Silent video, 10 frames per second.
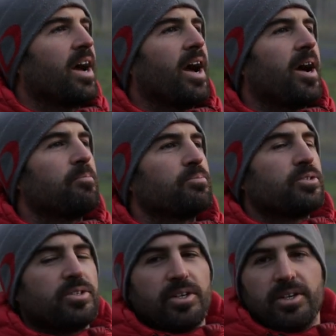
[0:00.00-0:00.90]

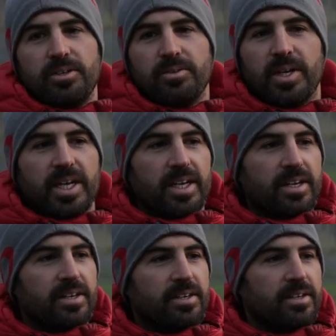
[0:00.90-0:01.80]
Absolutely
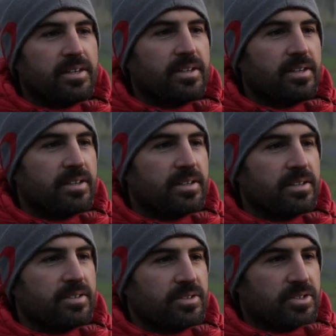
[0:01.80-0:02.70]

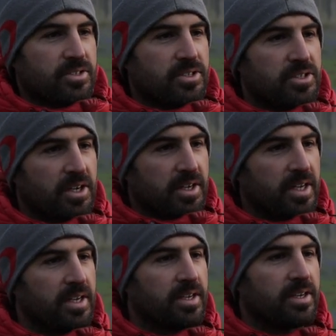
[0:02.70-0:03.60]

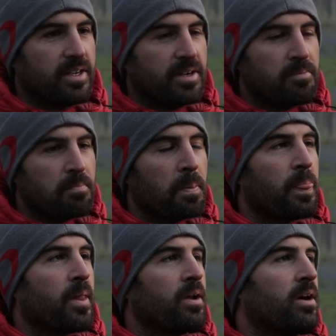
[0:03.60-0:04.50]
stunning.
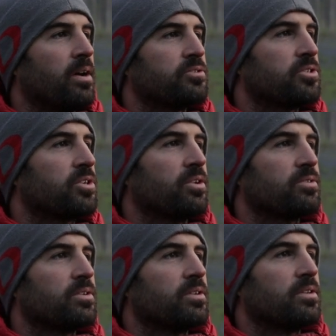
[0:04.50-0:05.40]
I've just got
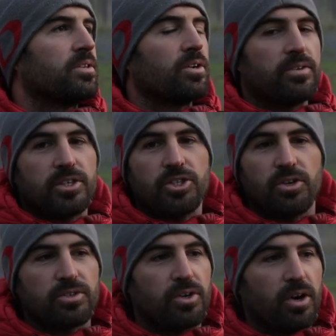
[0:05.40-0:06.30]
this
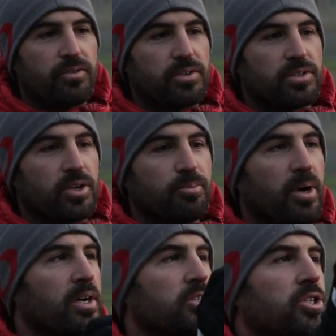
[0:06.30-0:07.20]
shot just offers so
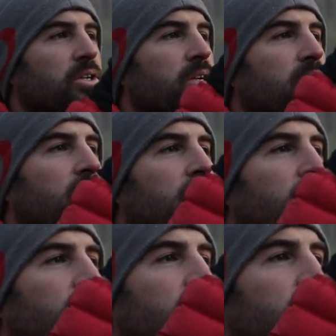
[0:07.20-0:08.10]
much,
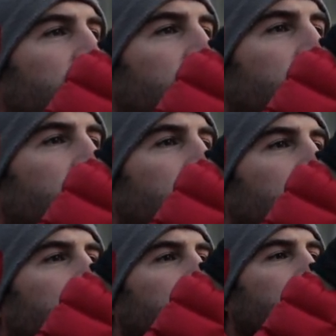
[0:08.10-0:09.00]

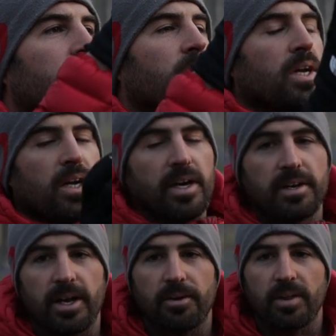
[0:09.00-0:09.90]

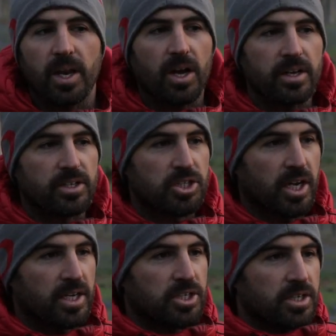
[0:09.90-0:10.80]
and now that the light is
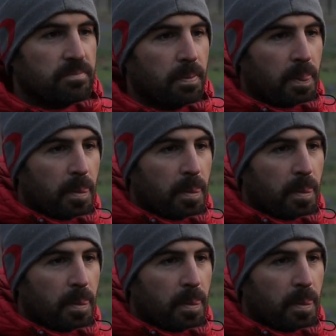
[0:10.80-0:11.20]
changing,